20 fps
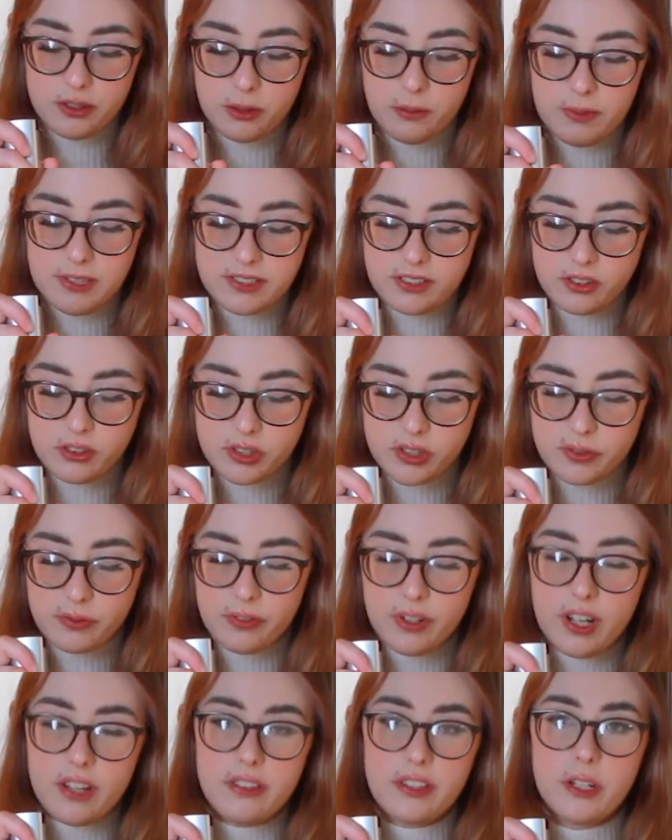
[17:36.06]
I'm basically just
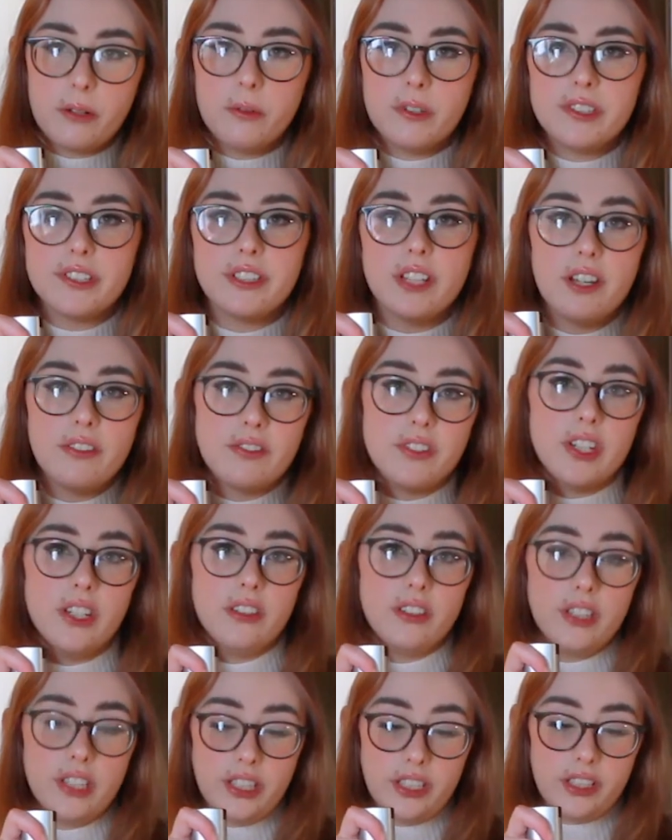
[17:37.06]
frothing what's left
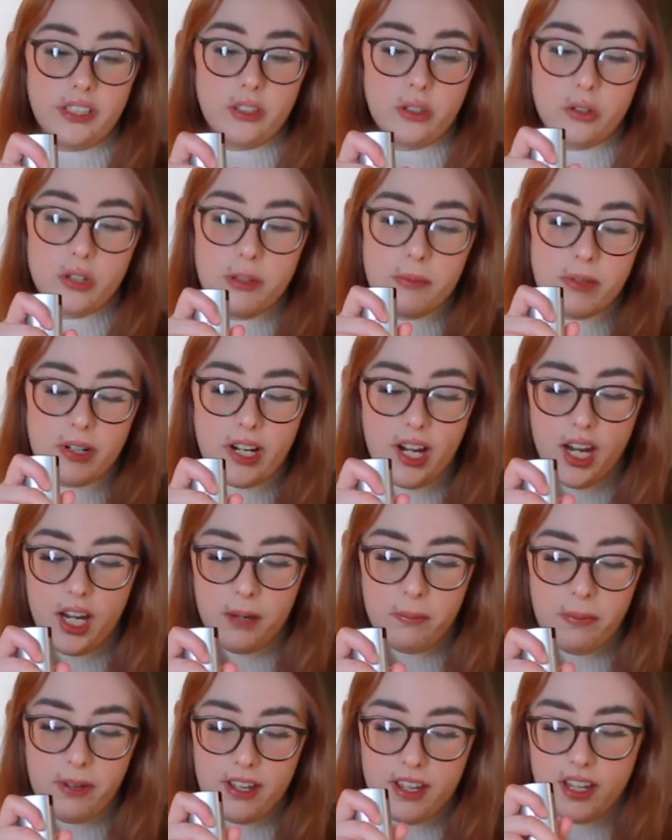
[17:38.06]
in the creamer
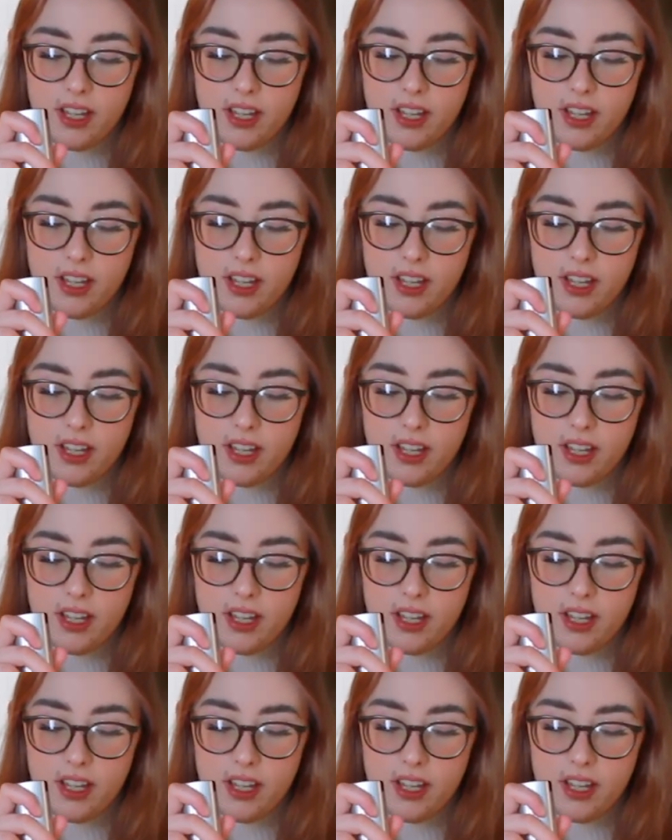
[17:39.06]
cup